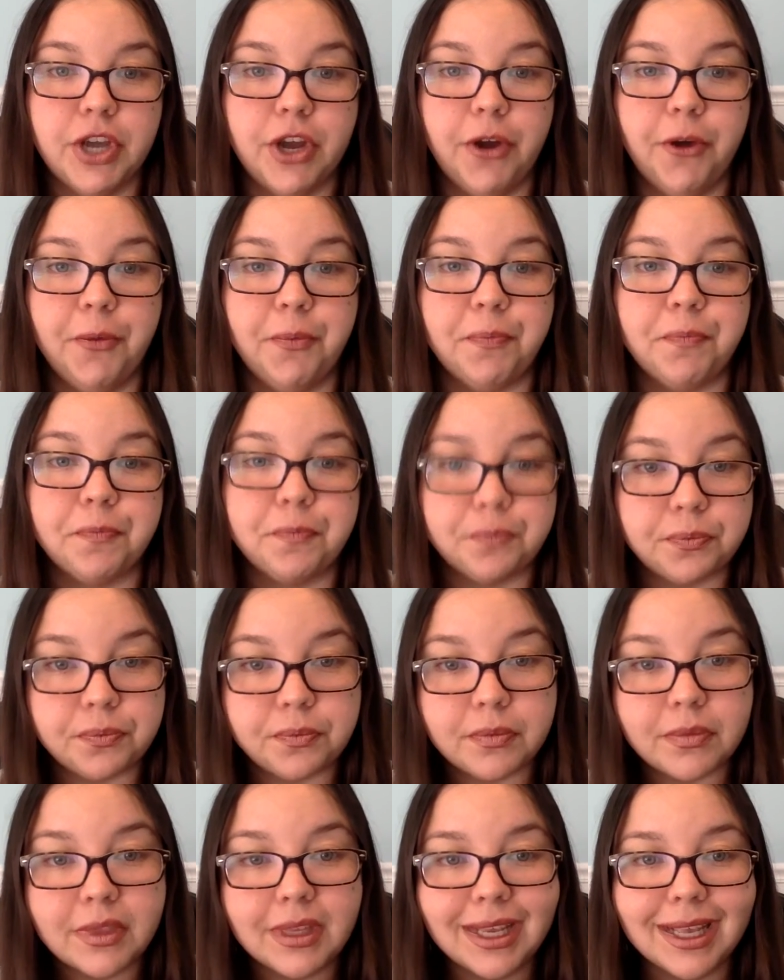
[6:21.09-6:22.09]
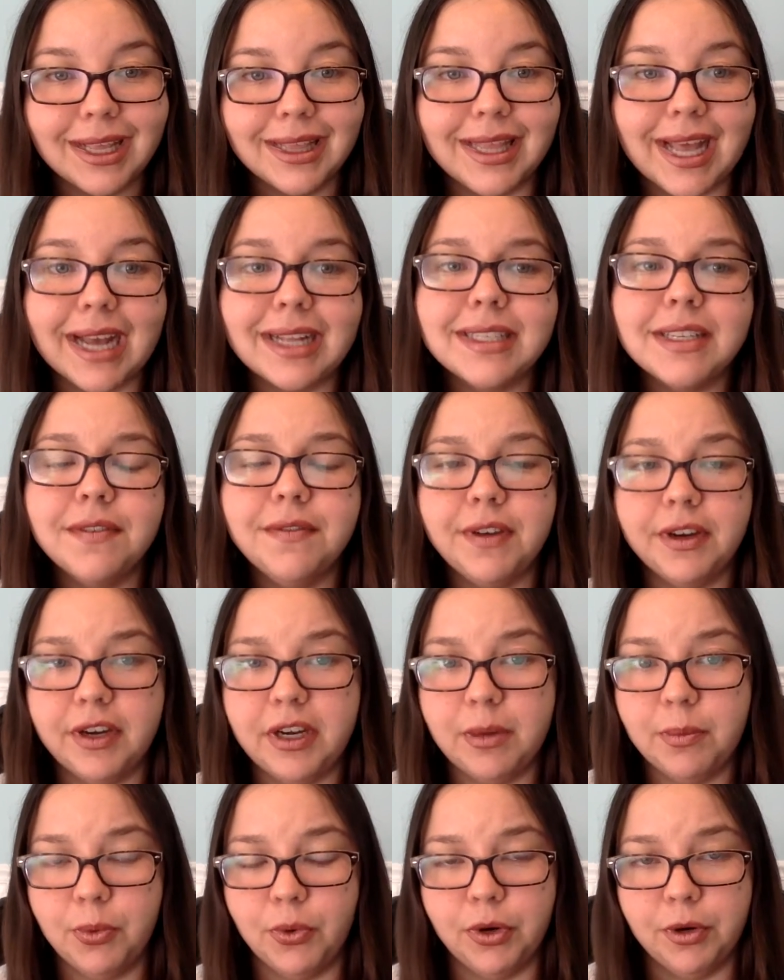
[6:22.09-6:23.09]
So that's a
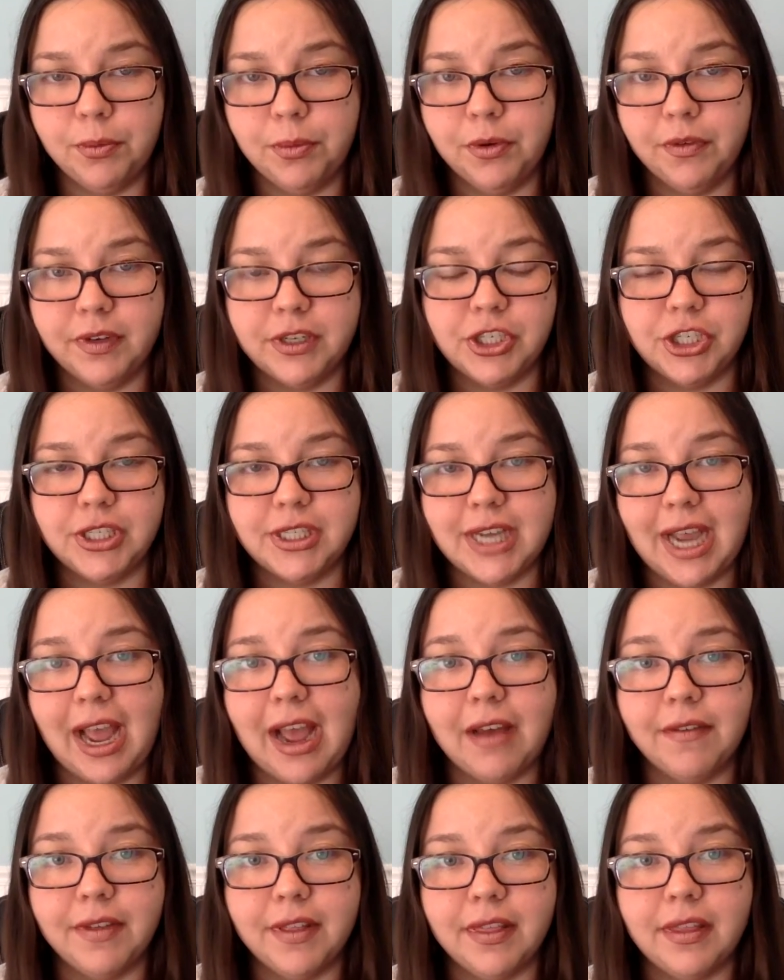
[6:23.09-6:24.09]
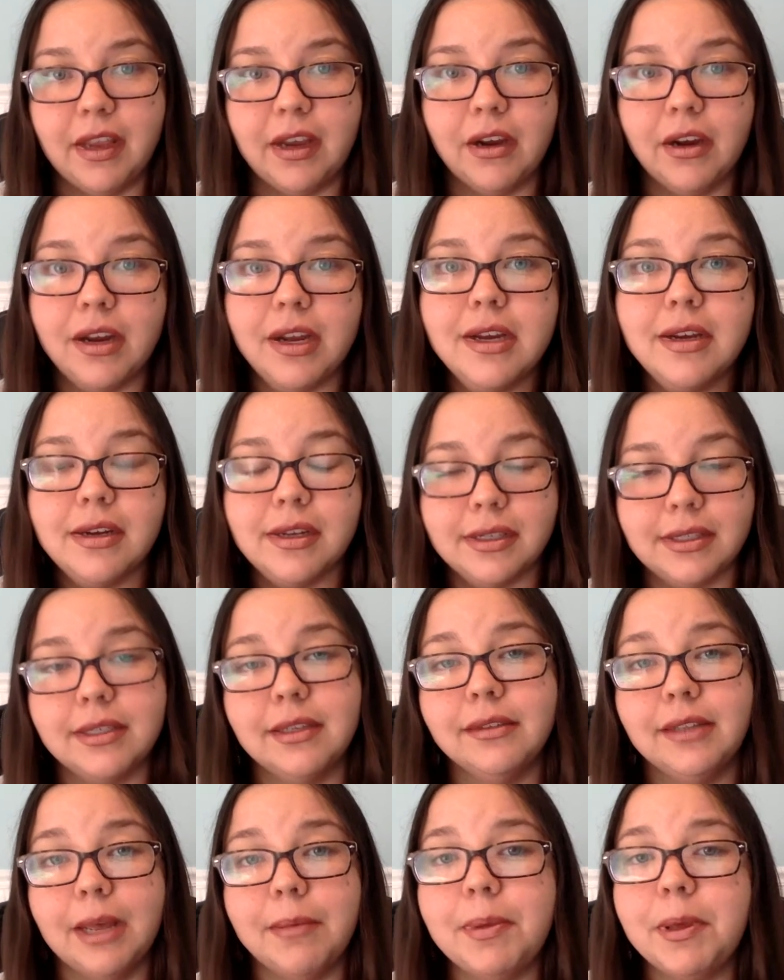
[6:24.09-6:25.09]
very important provision to have in there,
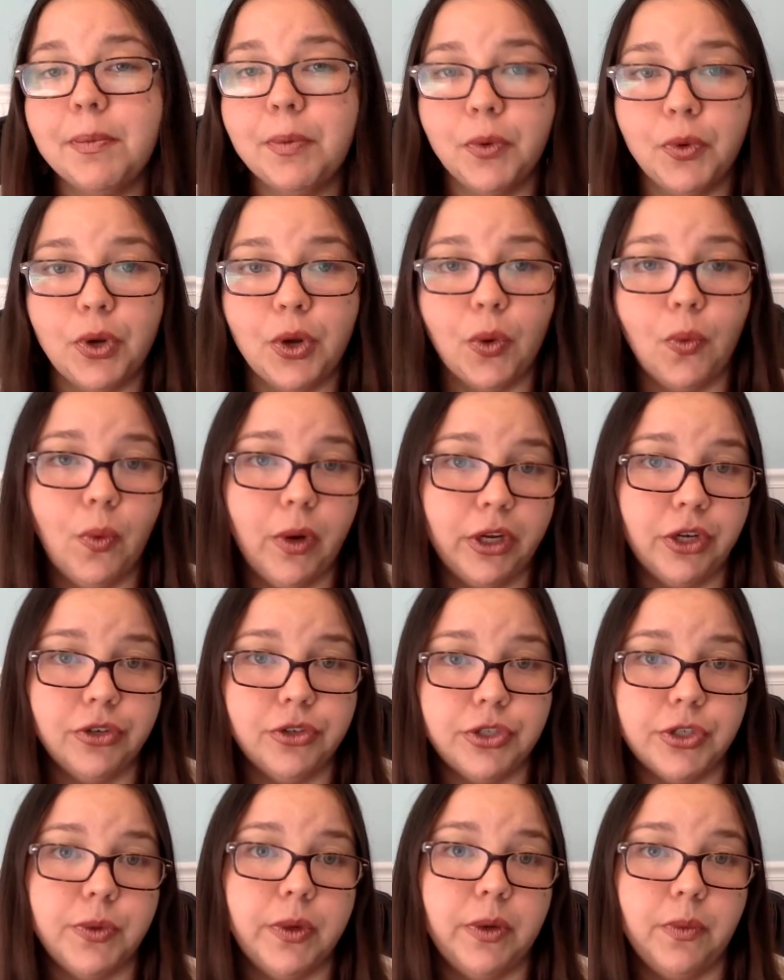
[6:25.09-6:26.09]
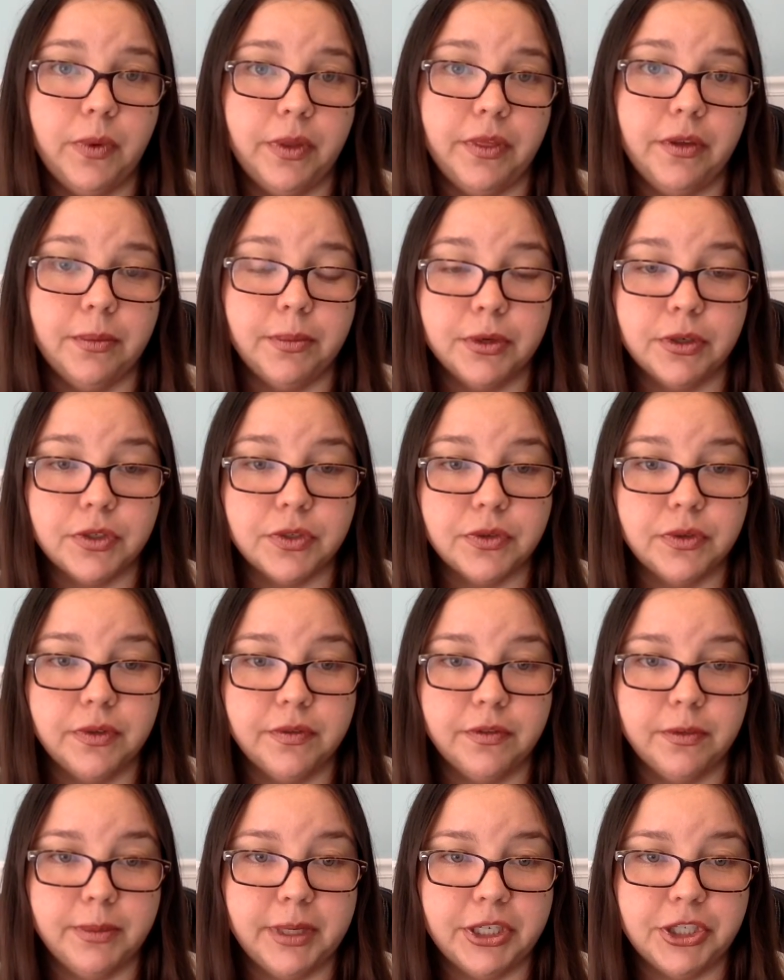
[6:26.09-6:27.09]
is to let people know what you're doing with their
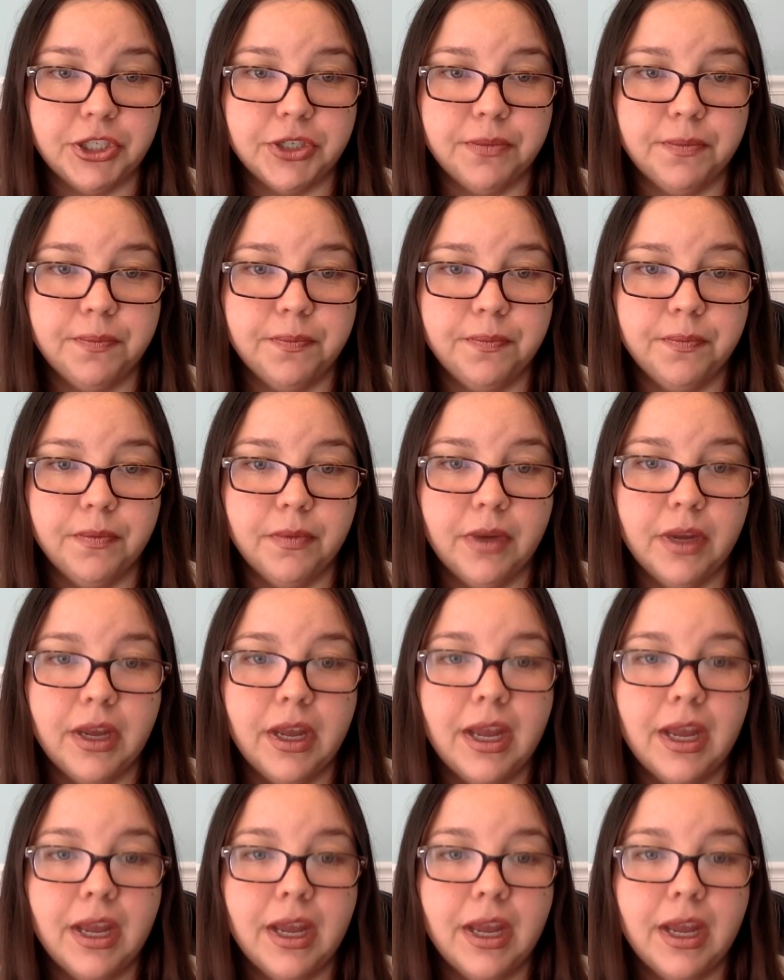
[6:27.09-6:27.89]
personal information.